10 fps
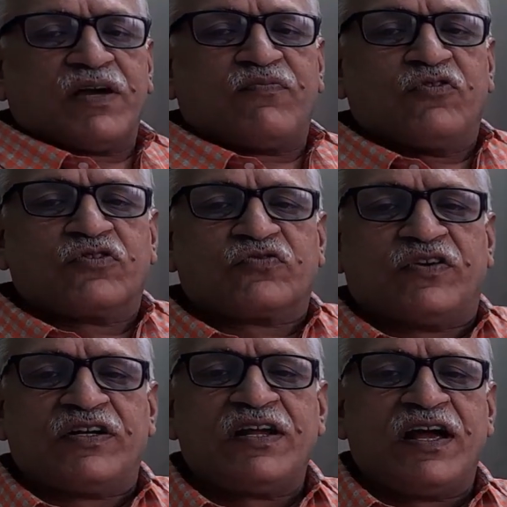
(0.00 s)
by 4
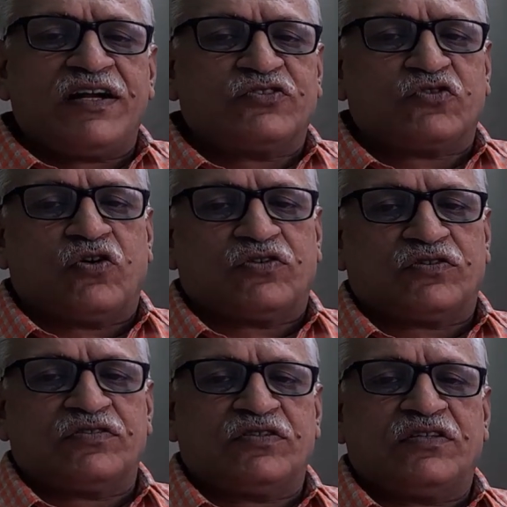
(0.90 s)
square and so
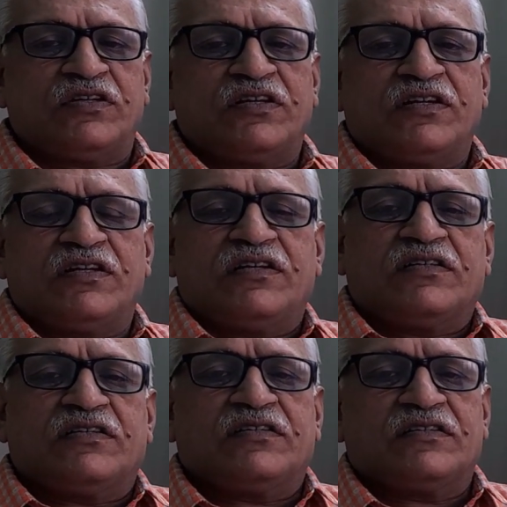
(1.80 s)
on.
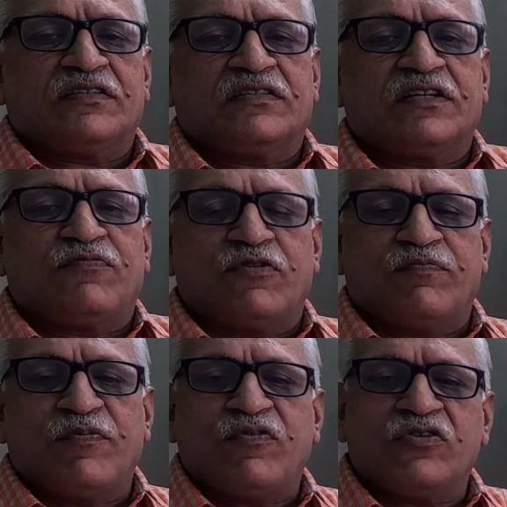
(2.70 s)

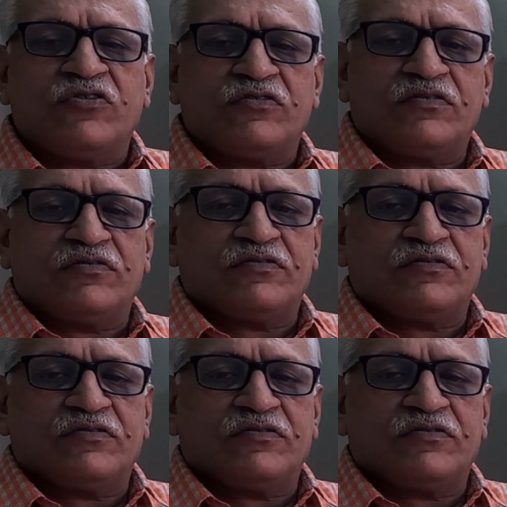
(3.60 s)
Therefore, before